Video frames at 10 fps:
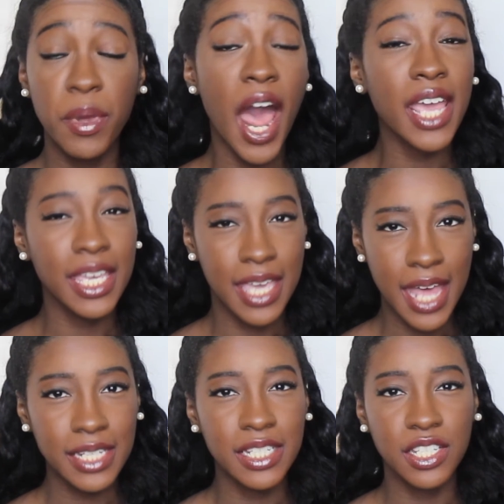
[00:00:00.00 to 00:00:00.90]
But I
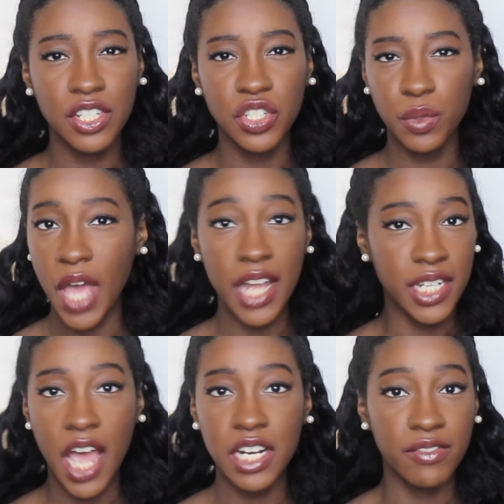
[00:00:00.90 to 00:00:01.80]
guess she got
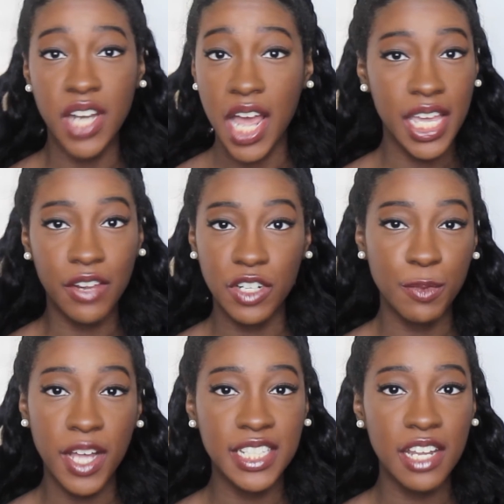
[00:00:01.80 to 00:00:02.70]
tired of not getting
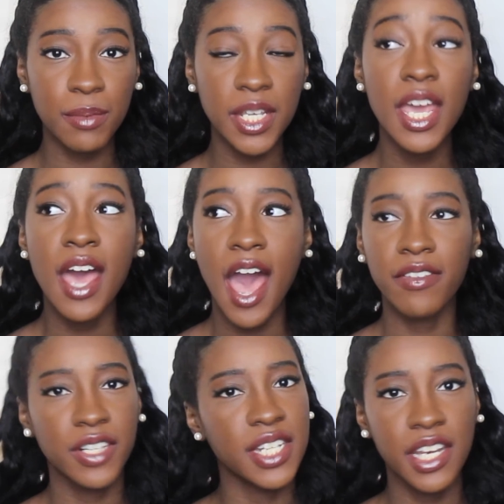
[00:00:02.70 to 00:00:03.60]
response out of me
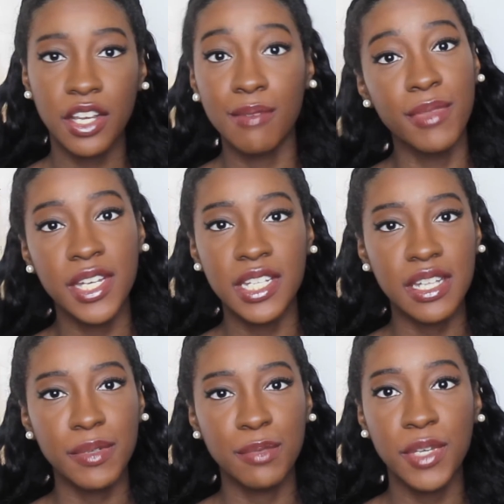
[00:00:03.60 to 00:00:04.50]
after sending her minions
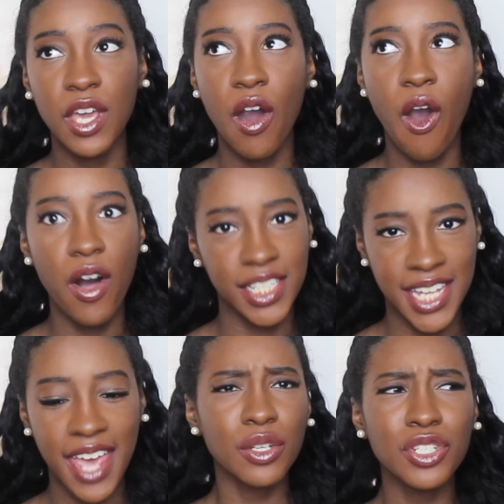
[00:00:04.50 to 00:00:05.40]
up to me all
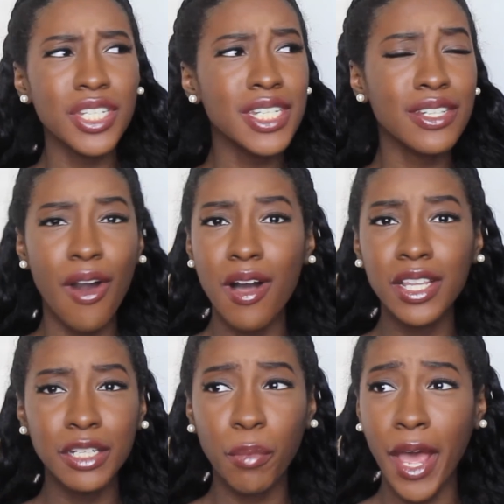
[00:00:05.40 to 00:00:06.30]
day. So she's all
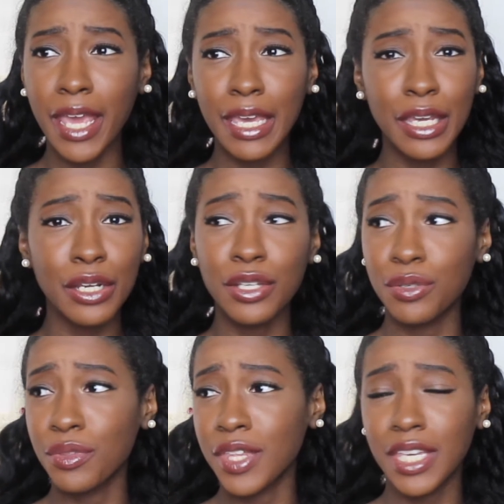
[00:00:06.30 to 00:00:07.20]
in my ear,
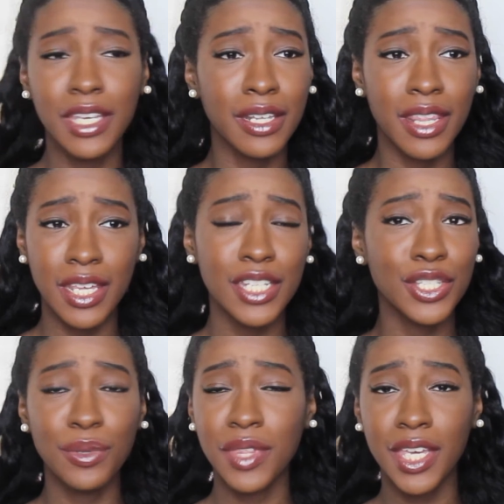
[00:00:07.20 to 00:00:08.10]
you think you're
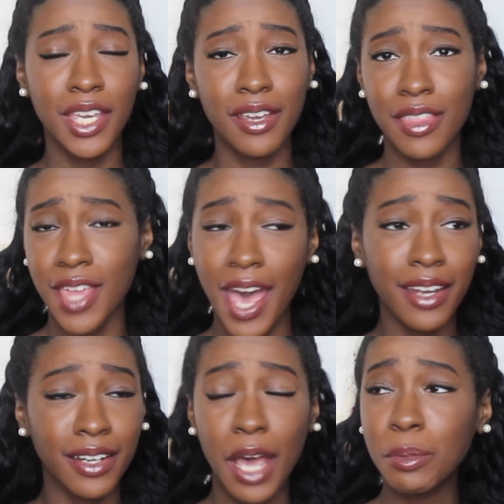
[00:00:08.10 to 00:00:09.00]
this, you think you're
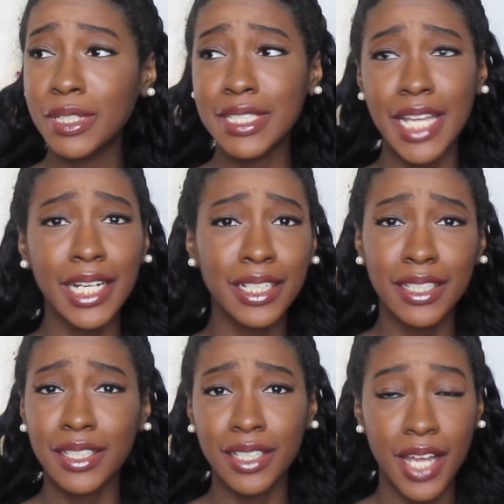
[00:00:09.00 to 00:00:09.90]
that, and I will da da da
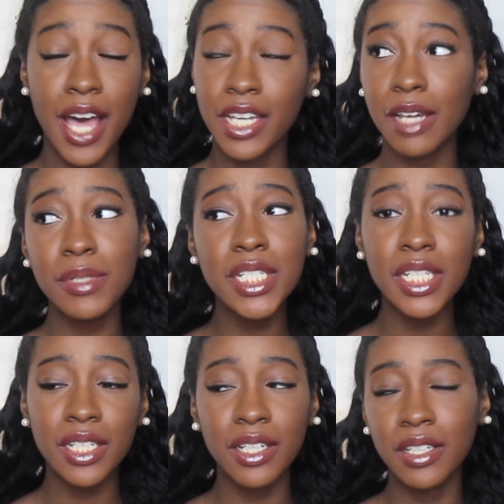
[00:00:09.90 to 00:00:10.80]
da da, and I'm just
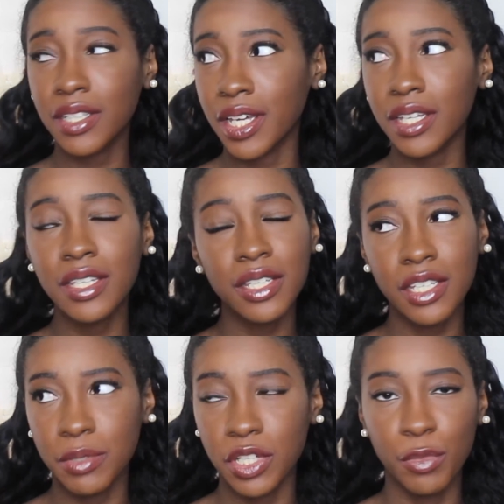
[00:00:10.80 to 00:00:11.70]
looking at her like,
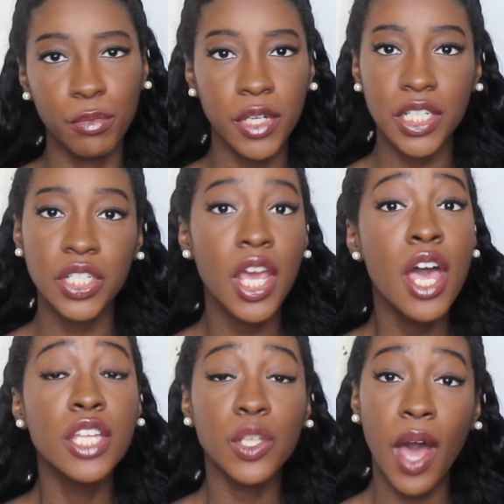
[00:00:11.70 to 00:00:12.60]
keep chirping bitch.
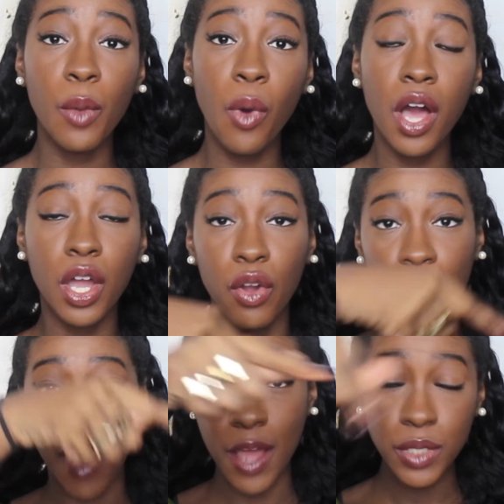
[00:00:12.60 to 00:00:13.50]
So I walk
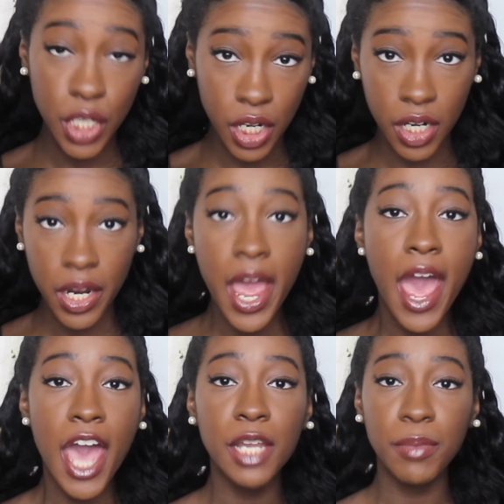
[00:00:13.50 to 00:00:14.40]
around her
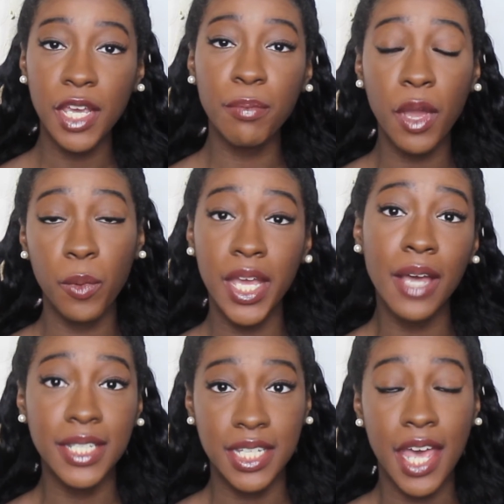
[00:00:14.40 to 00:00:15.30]
and make my way
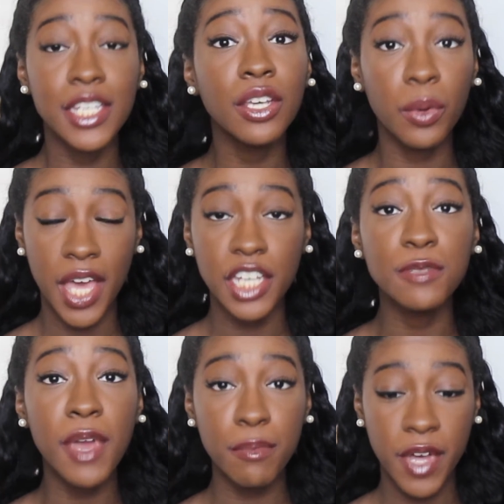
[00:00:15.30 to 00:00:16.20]
outside to go
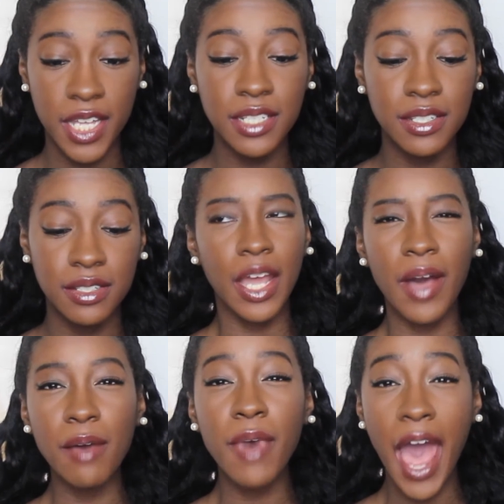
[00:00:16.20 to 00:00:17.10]
catch my bus. Now
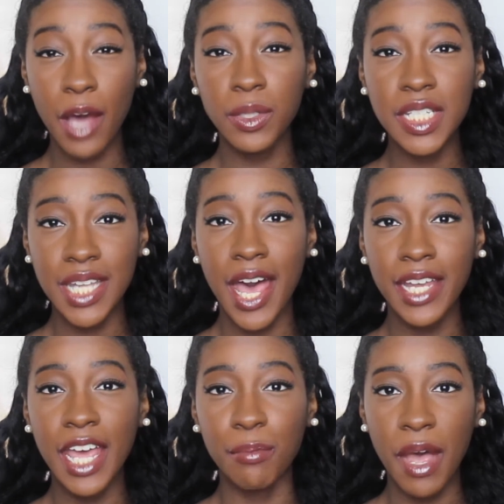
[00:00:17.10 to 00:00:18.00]
I'm
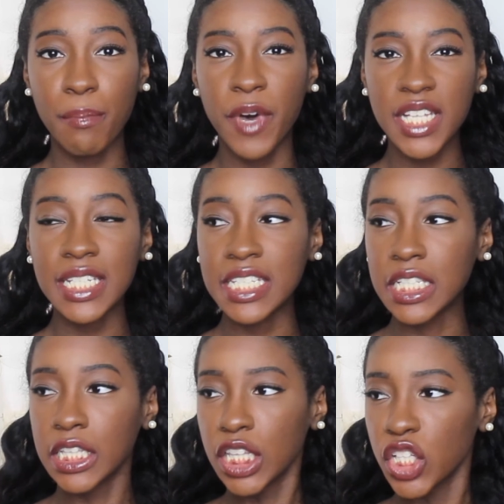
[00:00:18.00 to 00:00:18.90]
outside and my bus is
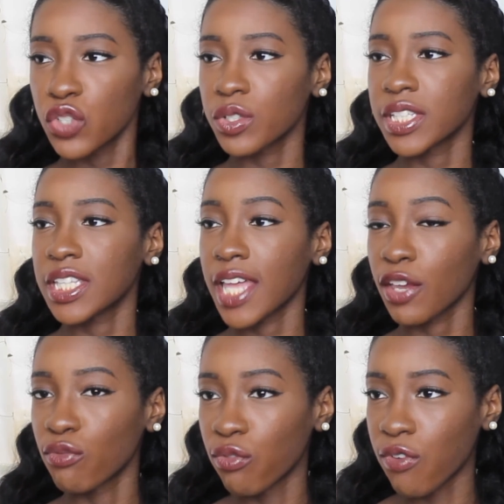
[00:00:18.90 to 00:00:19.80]
literally
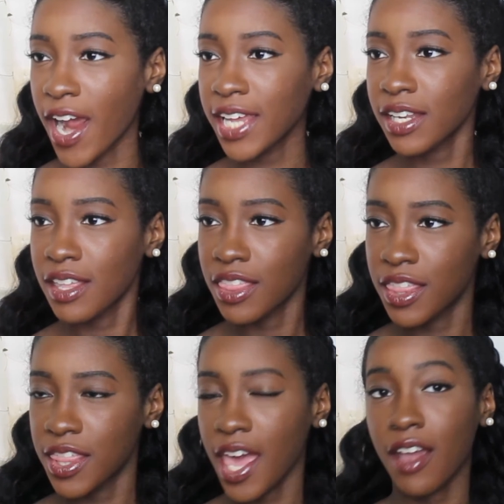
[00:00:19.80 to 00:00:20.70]
like right
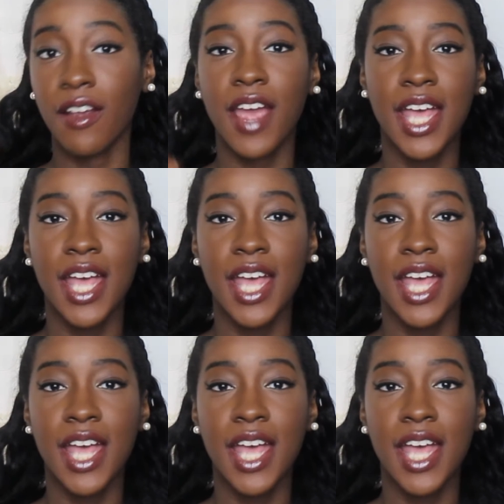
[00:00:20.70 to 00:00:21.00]
there.